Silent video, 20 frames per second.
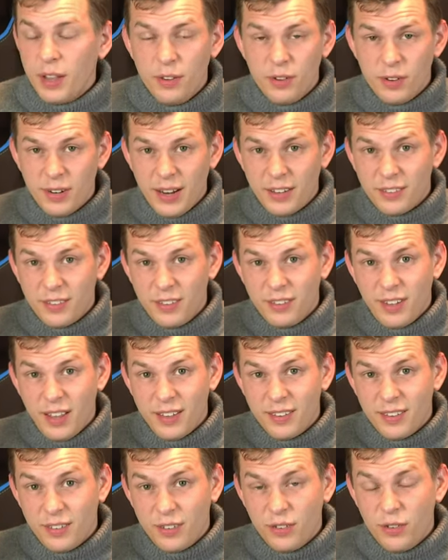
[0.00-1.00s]
And you can actually
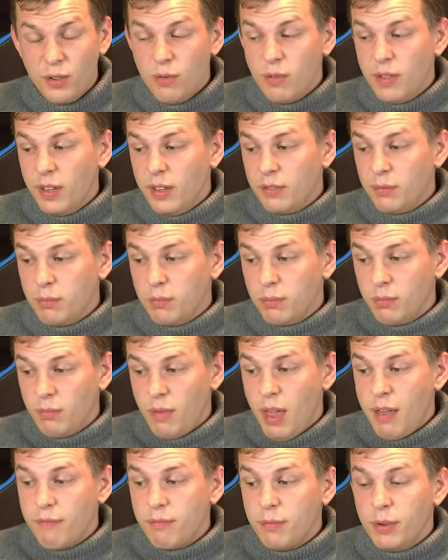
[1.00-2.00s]
set it to do this.
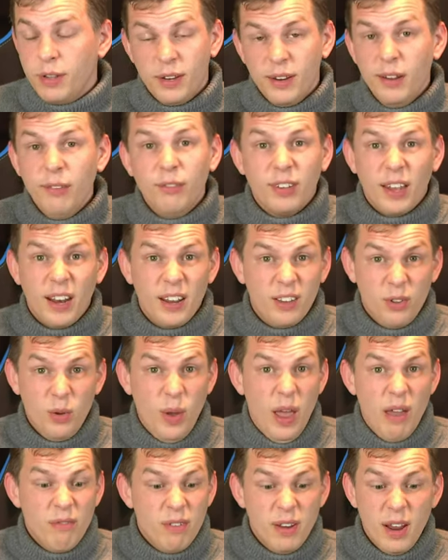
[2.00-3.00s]
Every, you can even set it
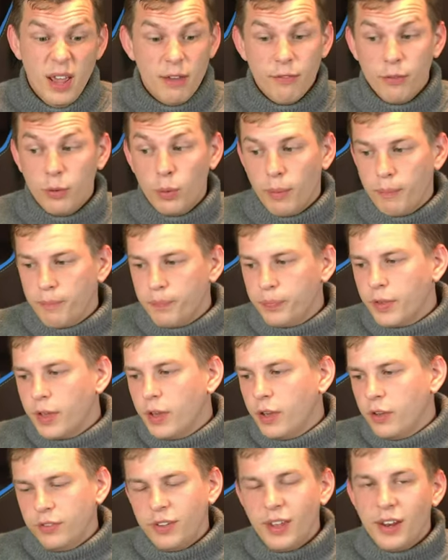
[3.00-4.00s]
to every day if you want.
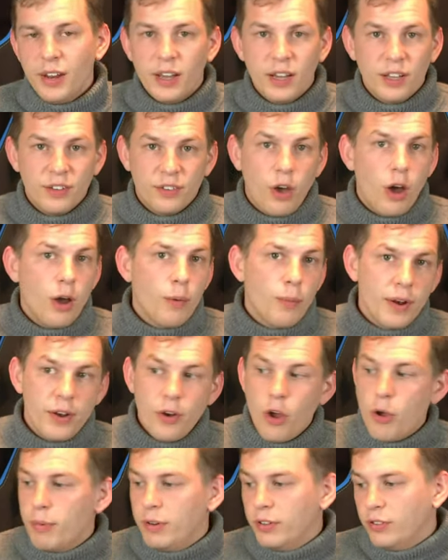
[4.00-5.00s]
Set it at a time
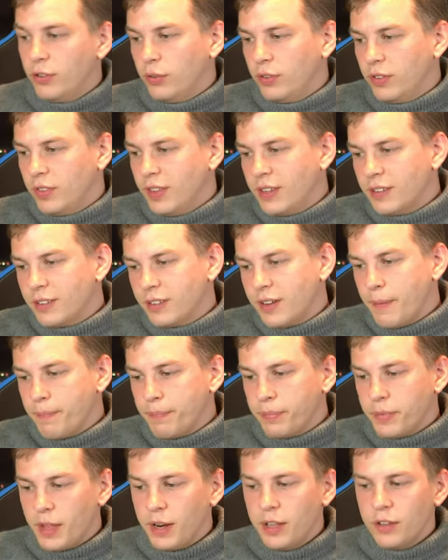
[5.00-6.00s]
when nobody's using the
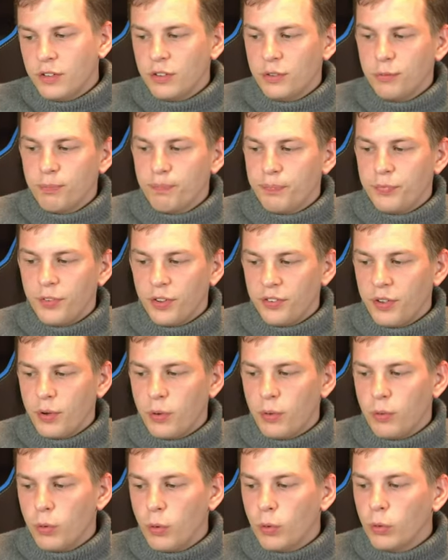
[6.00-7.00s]
internet, and it just does
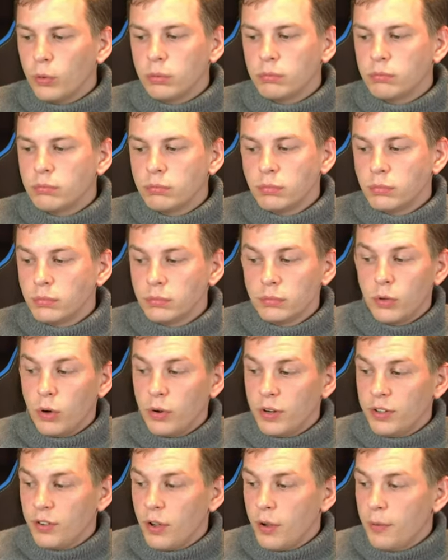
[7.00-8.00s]
it all
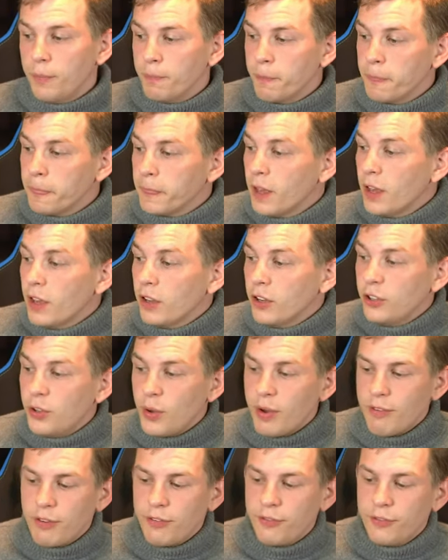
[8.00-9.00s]
on its own.
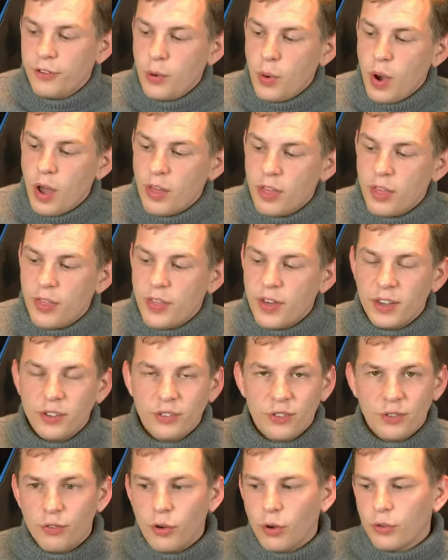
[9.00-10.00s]
You do have a few other
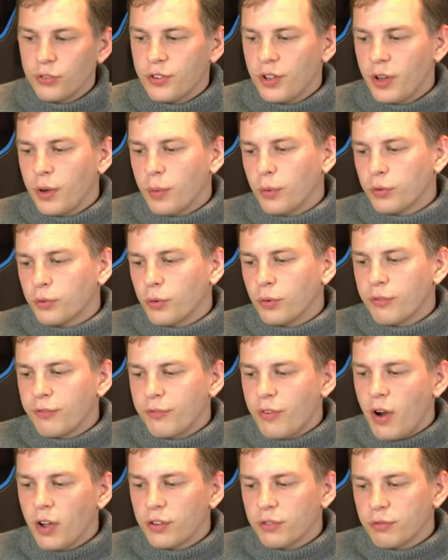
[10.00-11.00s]
things. You've got uh, what's called
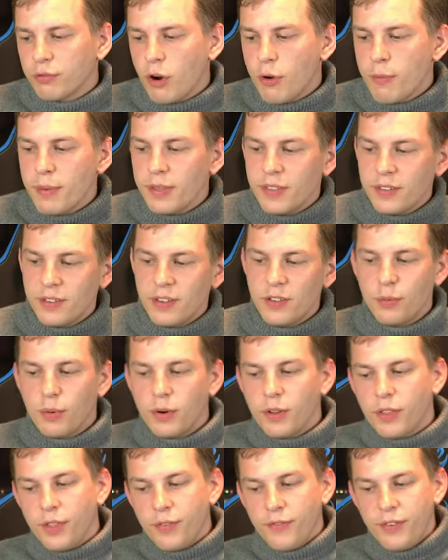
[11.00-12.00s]
fast roaming. This is
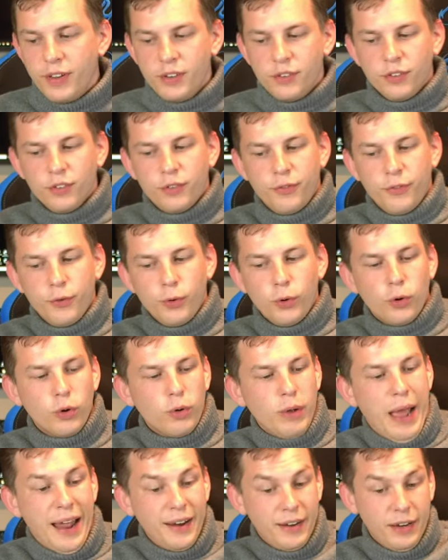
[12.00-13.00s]
one of the features
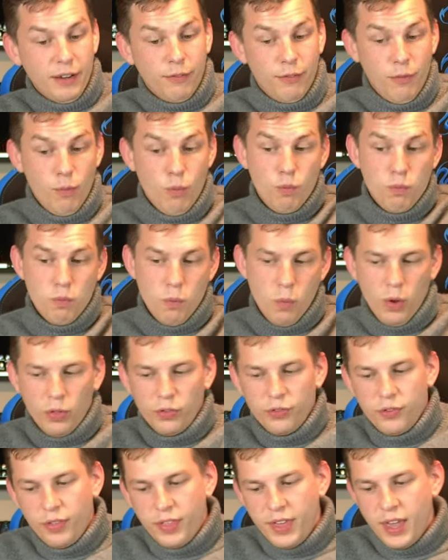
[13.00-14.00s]
for handing from
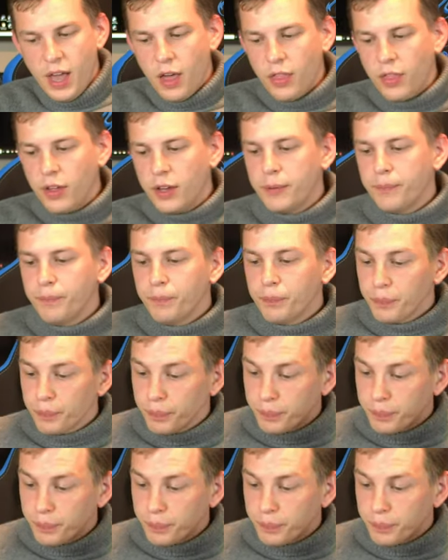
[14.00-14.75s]
one to the other.